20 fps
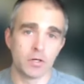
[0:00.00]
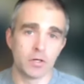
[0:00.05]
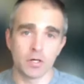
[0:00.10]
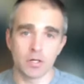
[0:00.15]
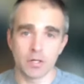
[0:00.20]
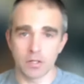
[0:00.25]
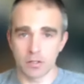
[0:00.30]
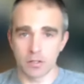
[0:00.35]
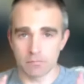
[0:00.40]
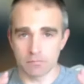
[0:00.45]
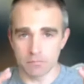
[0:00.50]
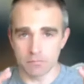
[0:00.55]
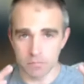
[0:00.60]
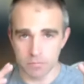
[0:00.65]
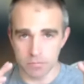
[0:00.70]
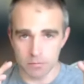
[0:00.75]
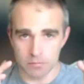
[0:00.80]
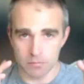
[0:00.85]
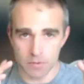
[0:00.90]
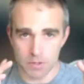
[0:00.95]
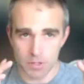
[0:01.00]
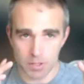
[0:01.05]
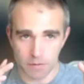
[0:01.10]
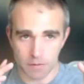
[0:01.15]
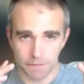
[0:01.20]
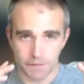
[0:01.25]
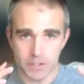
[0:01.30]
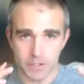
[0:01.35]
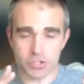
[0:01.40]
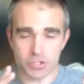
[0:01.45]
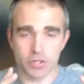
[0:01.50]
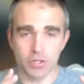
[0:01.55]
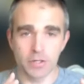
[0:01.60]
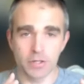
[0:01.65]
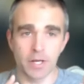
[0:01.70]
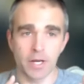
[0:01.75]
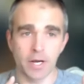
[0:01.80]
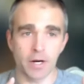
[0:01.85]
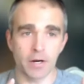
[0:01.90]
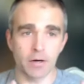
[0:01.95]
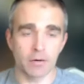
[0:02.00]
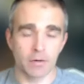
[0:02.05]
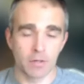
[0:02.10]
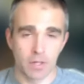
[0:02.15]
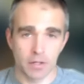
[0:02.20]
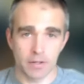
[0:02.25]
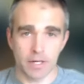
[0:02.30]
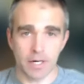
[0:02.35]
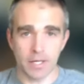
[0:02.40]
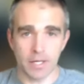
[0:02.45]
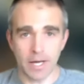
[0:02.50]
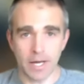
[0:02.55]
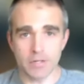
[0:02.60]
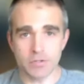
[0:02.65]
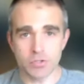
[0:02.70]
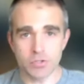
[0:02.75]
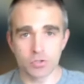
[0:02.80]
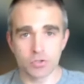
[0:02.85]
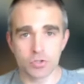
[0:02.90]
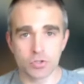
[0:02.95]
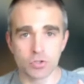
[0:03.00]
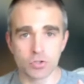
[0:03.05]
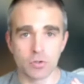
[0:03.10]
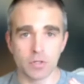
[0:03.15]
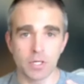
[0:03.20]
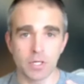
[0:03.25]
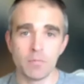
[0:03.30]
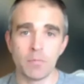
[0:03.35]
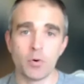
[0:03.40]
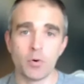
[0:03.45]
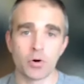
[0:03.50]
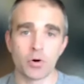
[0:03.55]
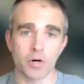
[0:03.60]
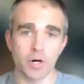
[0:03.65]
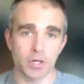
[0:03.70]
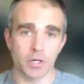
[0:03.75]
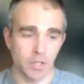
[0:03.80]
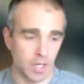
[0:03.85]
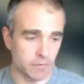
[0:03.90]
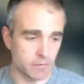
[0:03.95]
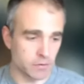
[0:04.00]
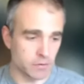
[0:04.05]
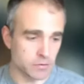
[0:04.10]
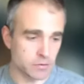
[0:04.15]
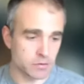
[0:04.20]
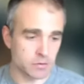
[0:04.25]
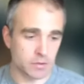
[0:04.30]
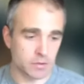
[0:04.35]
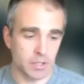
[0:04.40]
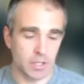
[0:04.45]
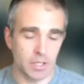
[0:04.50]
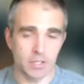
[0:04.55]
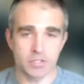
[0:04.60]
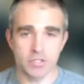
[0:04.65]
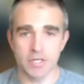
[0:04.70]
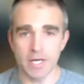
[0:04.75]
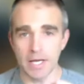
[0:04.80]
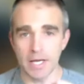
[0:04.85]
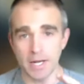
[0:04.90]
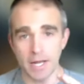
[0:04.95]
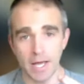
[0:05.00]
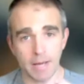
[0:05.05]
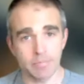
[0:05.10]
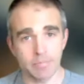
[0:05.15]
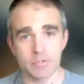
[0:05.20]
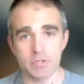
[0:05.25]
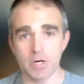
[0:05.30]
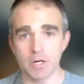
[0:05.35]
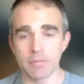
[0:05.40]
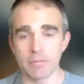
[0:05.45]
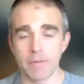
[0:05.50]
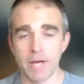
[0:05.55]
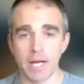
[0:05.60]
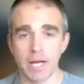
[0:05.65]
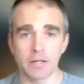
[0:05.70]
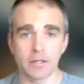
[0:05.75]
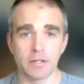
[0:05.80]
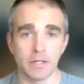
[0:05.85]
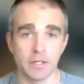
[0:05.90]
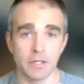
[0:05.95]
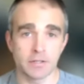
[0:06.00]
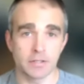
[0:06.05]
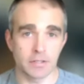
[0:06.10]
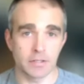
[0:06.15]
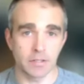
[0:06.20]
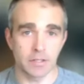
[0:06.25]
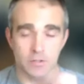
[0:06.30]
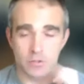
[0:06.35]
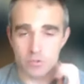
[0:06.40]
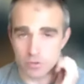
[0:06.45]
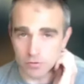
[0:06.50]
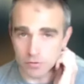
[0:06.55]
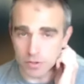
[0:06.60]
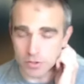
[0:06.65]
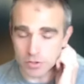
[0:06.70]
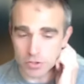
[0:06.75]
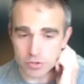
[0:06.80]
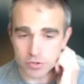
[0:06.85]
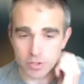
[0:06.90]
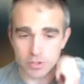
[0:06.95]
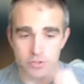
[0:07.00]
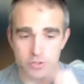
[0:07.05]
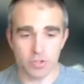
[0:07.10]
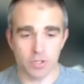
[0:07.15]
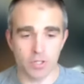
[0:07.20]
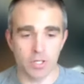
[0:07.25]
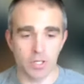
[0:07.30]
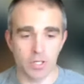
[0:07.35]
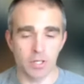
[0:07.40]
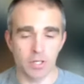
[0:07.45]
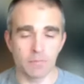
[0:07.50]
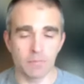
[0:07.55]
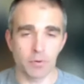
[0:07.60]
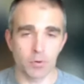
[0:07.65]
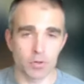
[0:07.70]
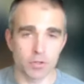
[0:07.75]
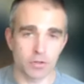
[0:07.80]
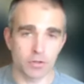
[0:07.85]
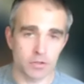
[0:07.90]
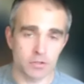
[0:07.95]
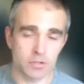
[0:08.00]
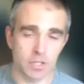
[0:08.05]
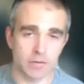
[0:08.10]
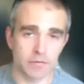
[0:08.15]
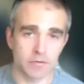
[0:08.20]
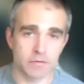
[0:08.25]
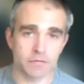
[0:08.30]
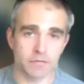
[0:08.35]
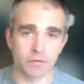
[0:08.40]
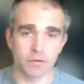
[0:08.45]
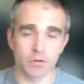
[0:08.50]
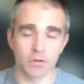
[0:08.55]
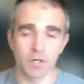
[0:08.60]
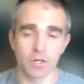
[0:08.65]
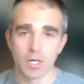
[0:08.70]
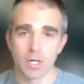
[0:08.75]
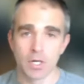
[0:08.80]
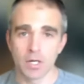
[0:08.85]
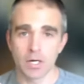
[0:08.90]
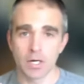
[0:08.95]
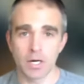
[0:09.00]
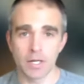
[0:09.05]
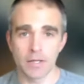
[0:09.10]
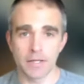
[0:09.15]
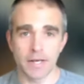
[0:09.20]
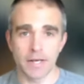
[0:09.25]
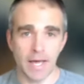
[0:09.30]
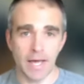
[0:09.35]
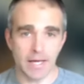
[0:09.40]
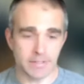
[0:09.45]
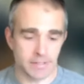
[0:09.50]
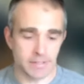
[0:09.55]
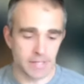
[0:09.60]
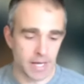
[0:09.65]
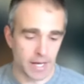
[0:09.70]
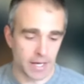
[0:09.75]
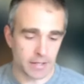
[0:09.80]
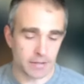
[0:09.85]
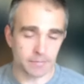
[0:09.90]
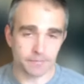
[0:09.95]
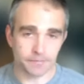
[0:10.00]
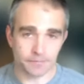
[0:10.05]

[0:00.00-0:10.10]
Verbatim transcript: a feature in there that allows you to import our levels each day. It happens automatically into Ninja Trader. So you can import those levels for the Nasdaq,